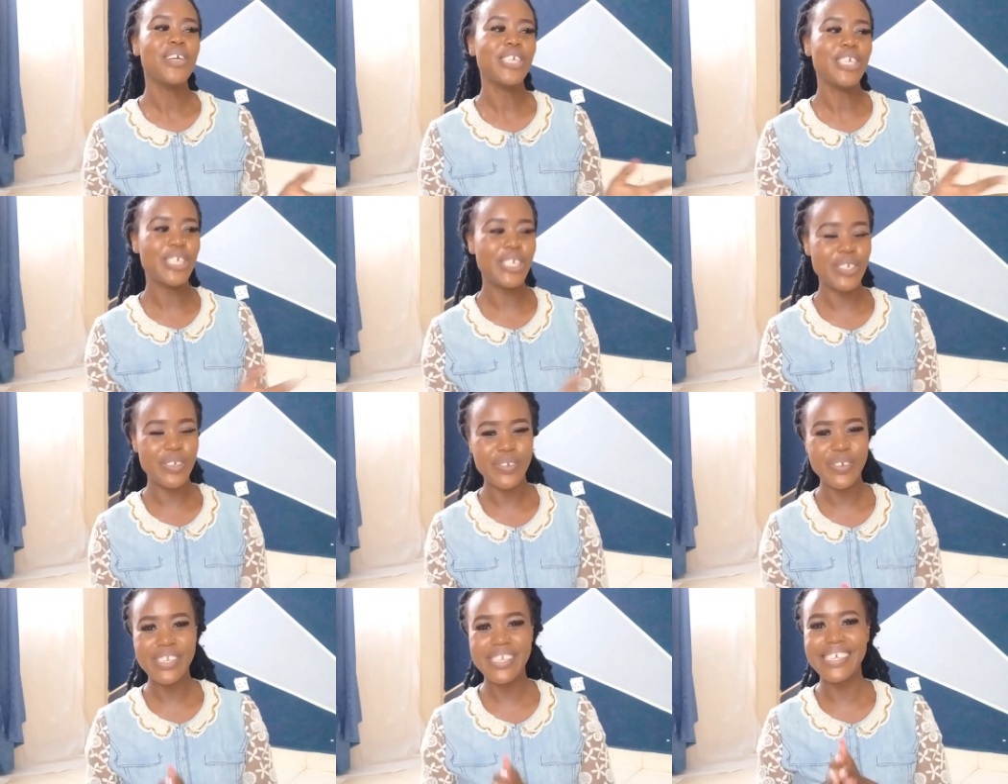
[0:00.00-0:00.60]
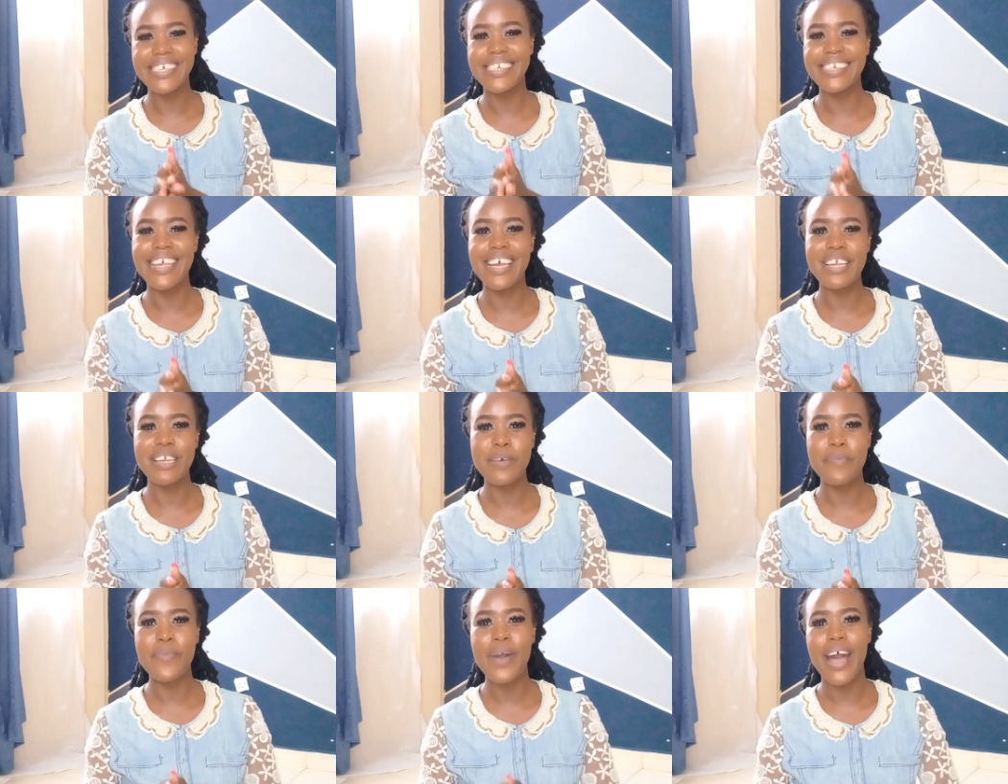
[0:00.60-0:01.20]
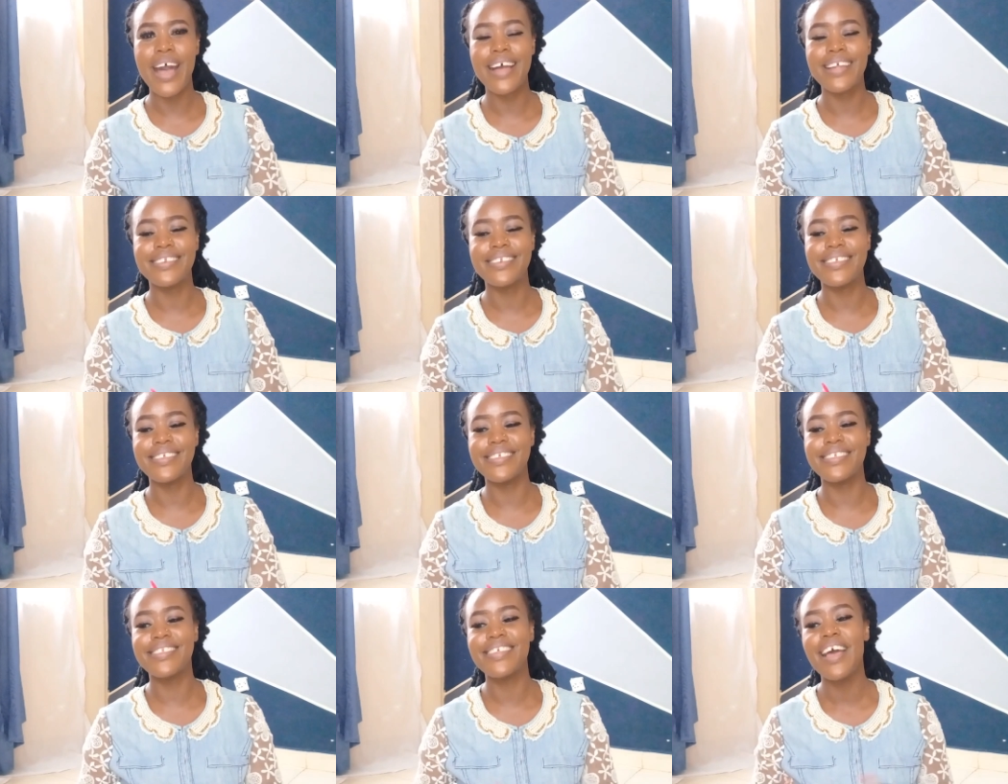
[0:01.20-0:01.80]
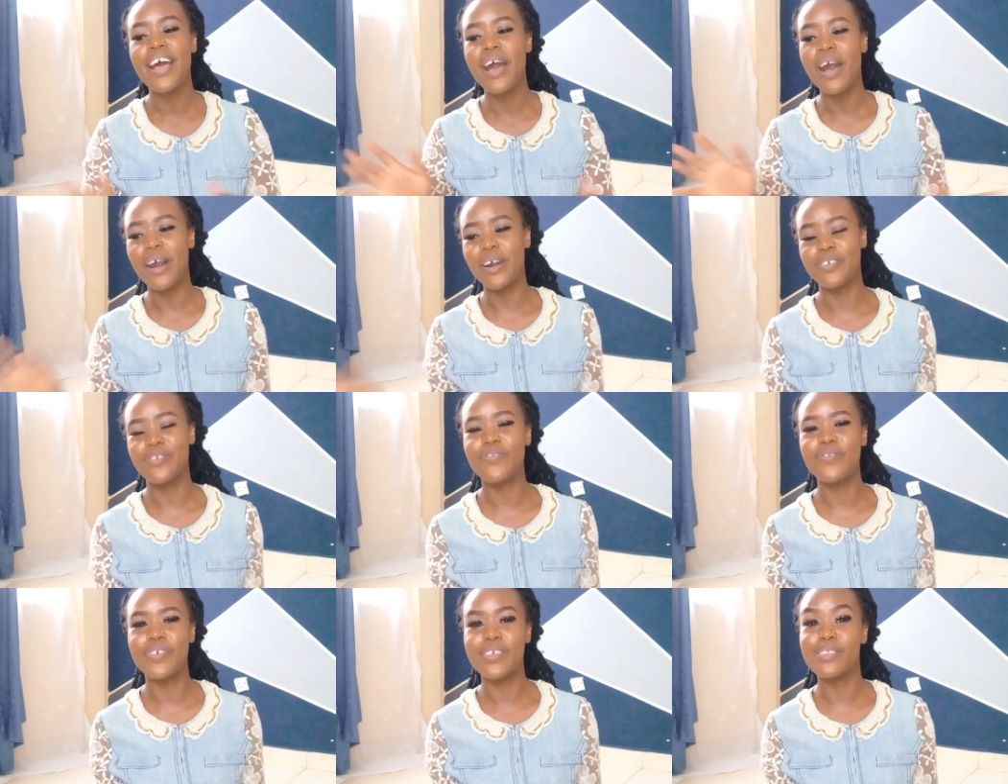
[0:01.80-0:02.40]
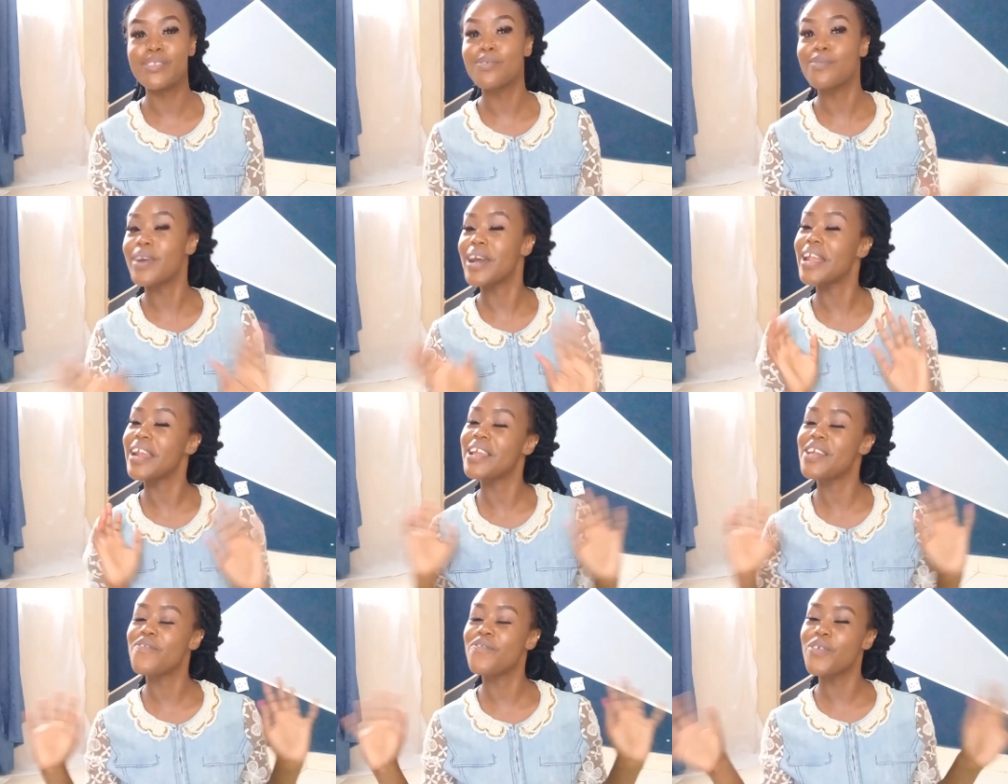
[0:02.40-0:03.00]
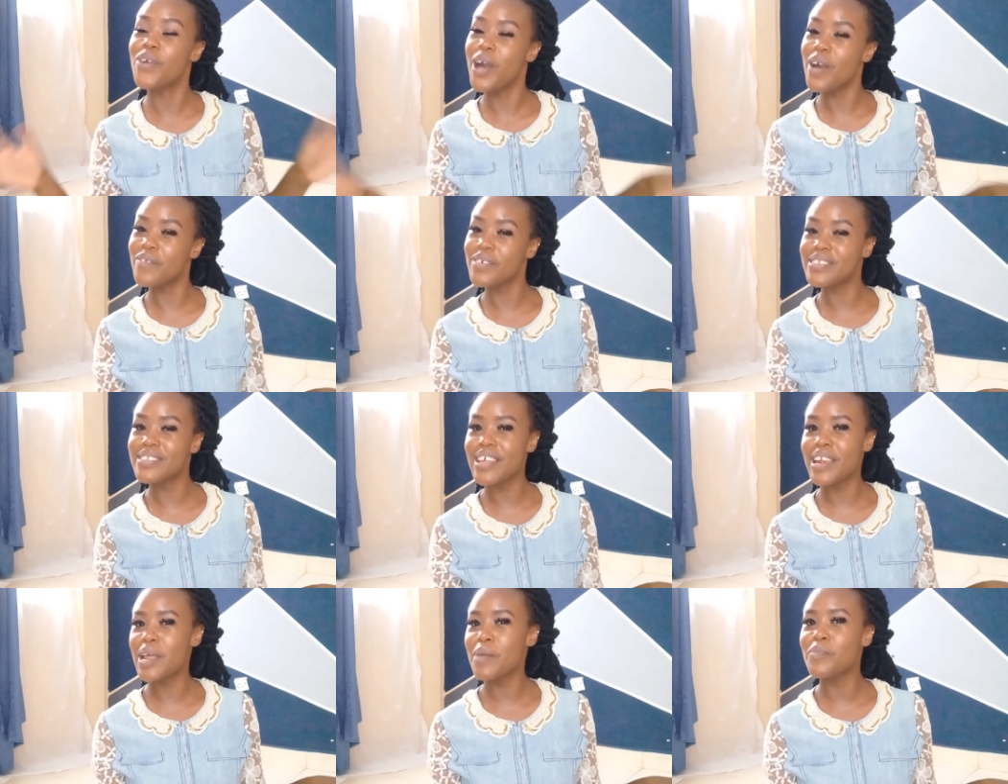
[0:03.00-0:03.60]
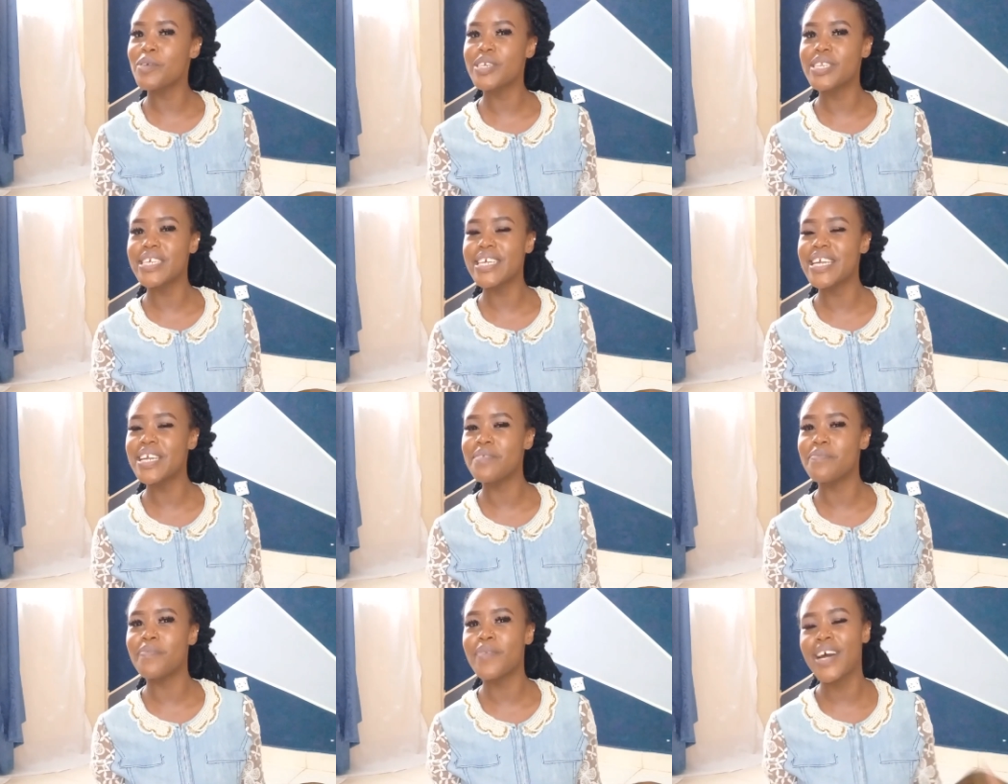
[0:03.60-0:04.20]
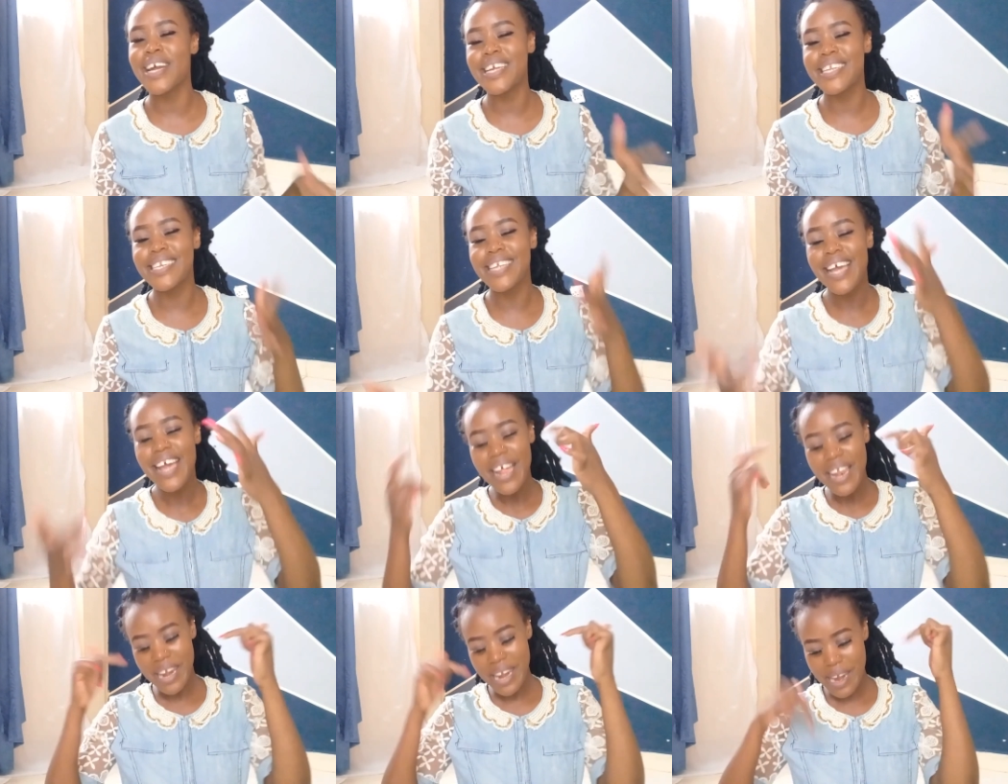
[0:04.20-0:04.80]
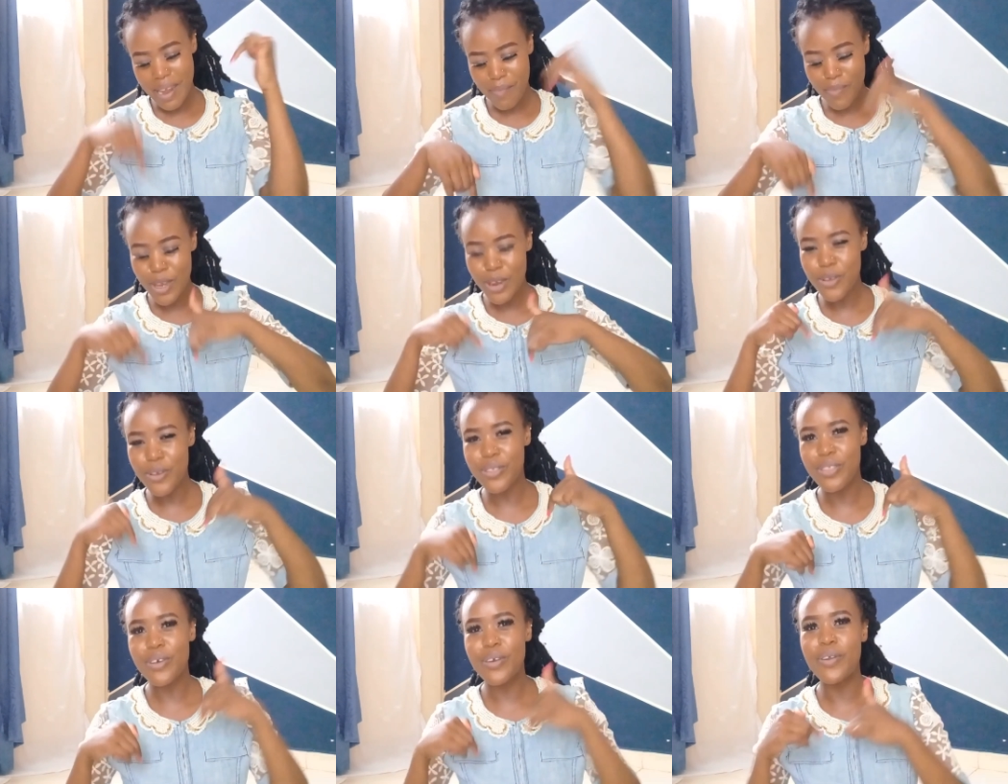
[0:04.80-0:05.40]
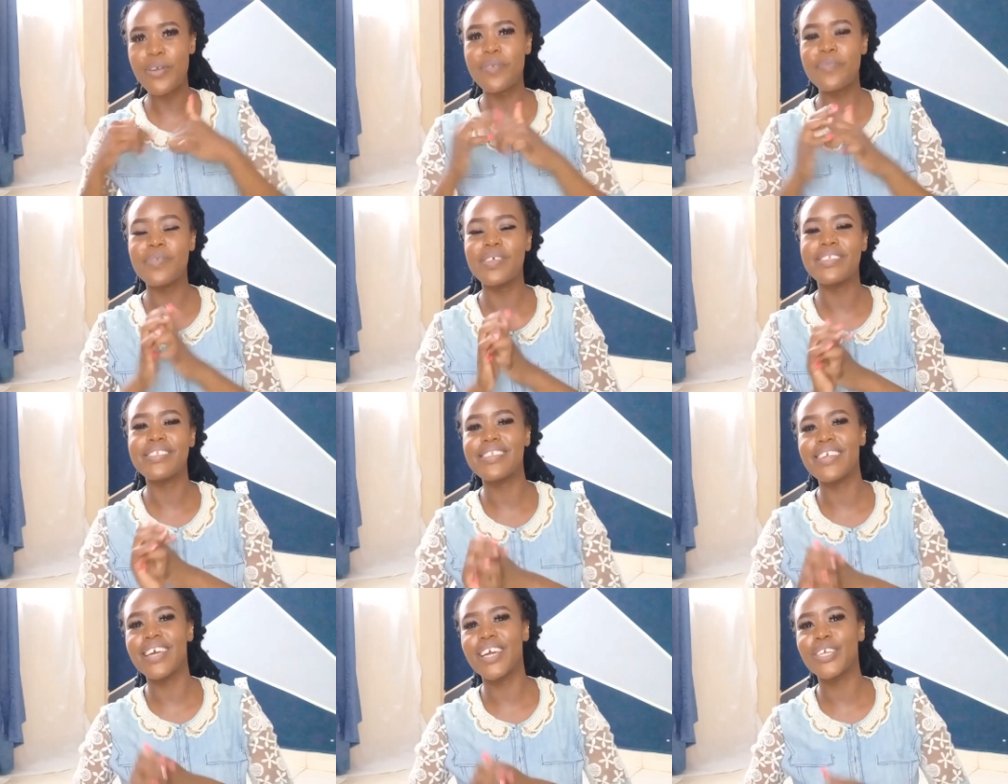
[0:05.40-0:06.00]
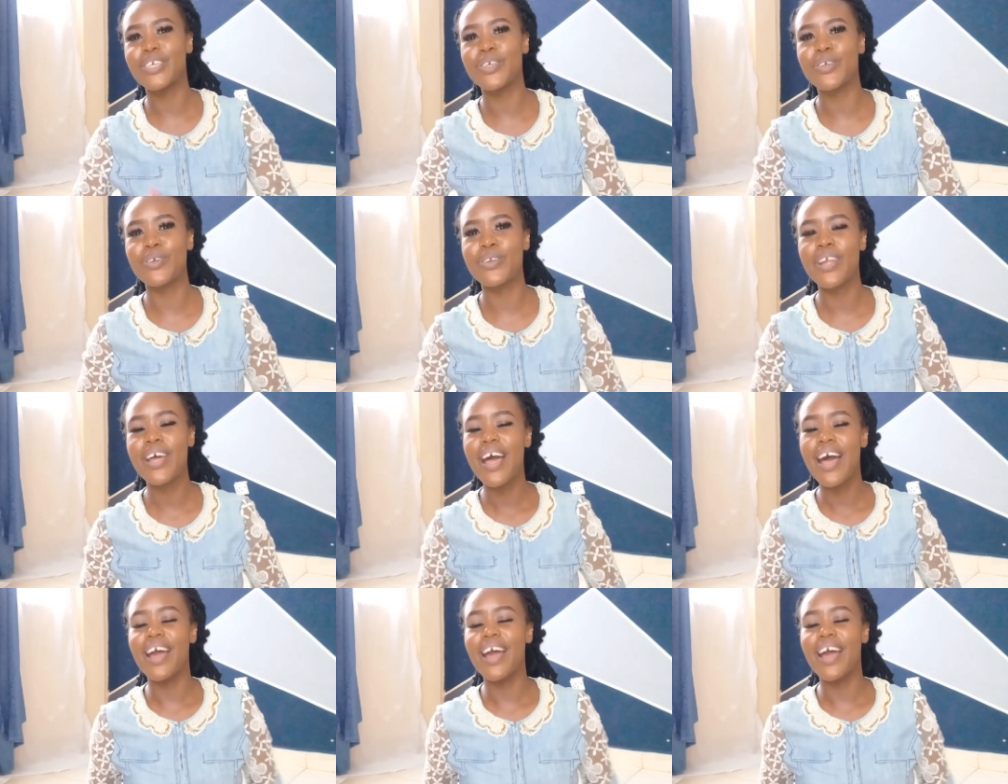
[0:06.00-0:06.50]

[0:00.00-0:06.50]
shooting Diana Bahati's outfits well if you have a celebrity in mind let me know in the comment section